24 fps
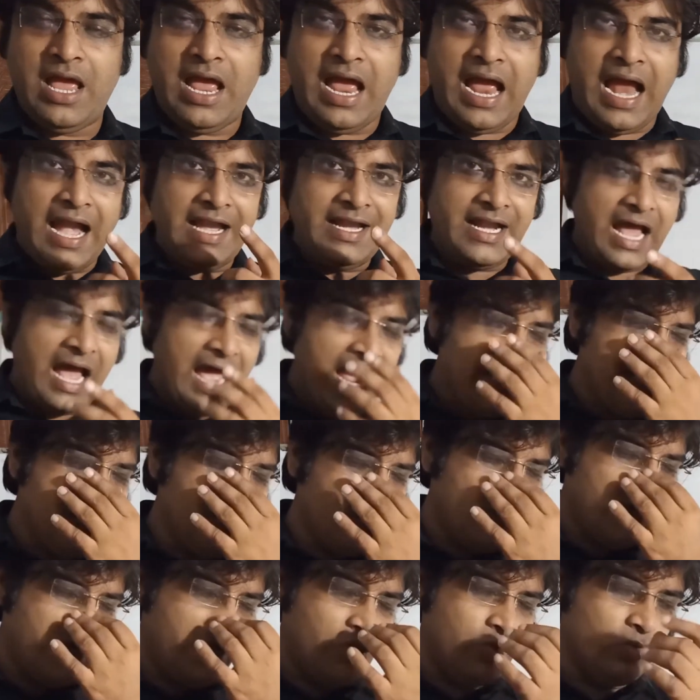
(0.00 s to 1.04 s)
And I
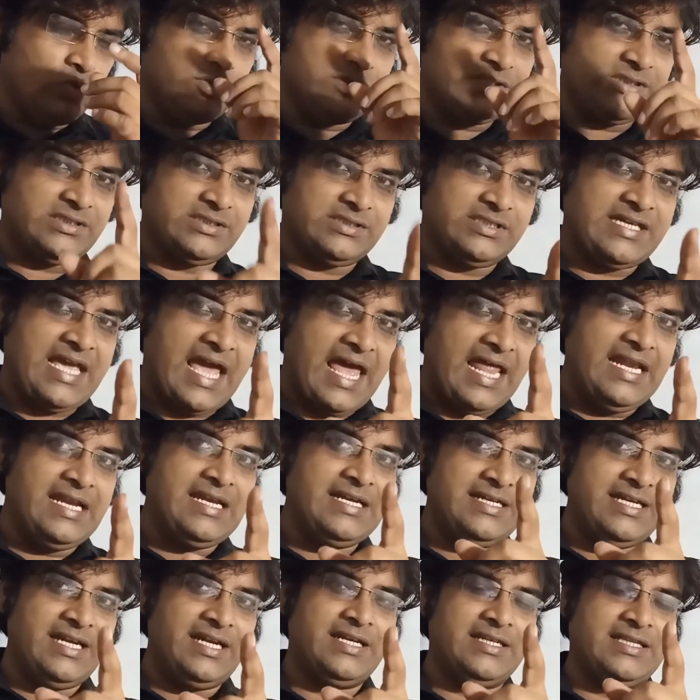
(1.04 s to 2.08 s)
want to
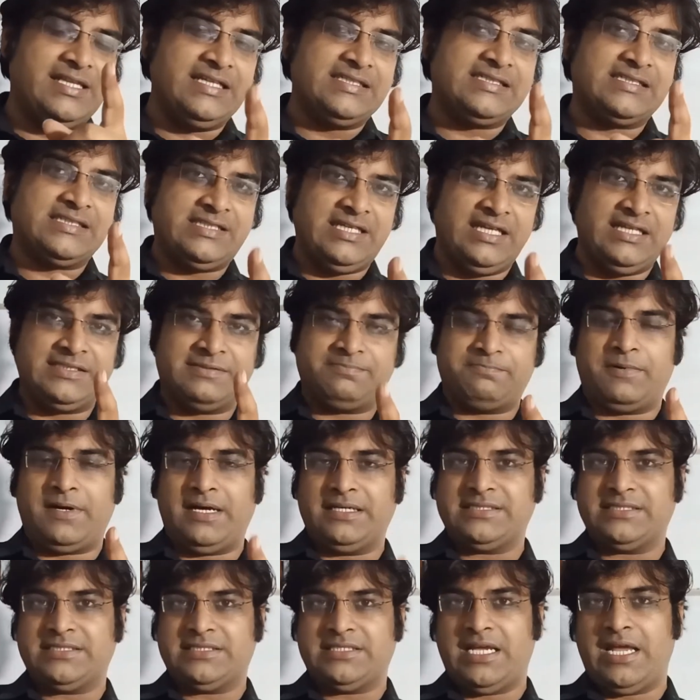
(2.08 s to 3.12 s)
guarantee these things
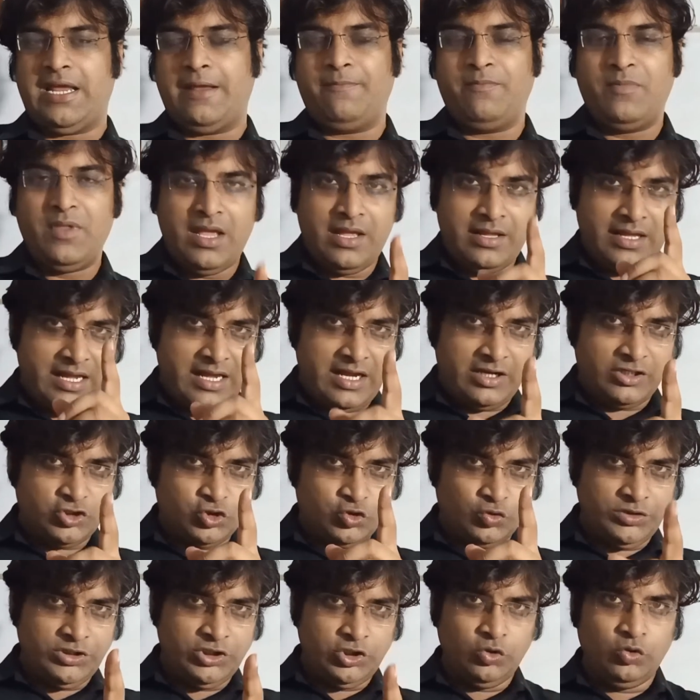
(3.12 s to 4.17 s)
first time
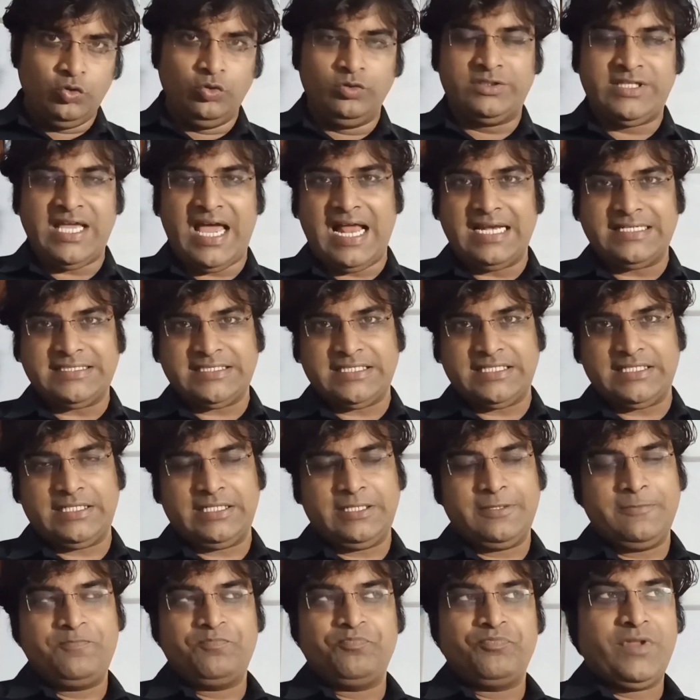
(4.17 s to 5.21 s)
to you that
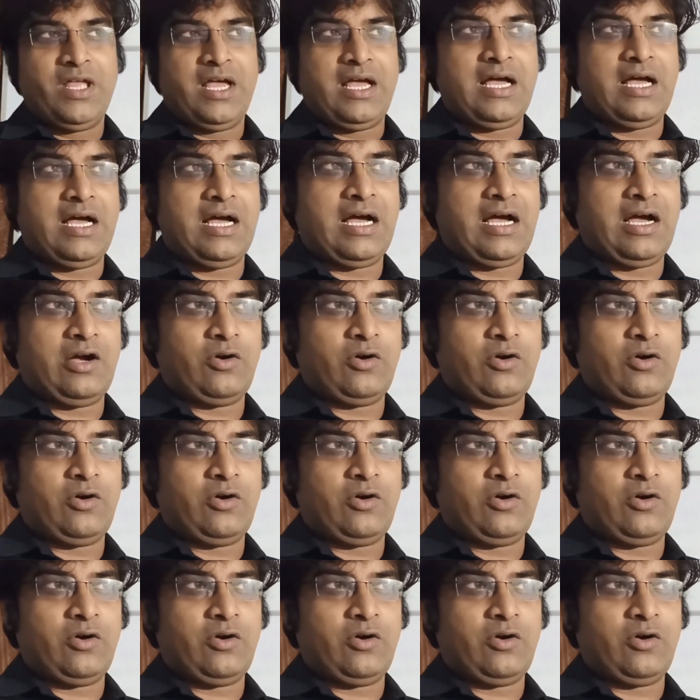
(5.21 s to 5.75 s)
uh,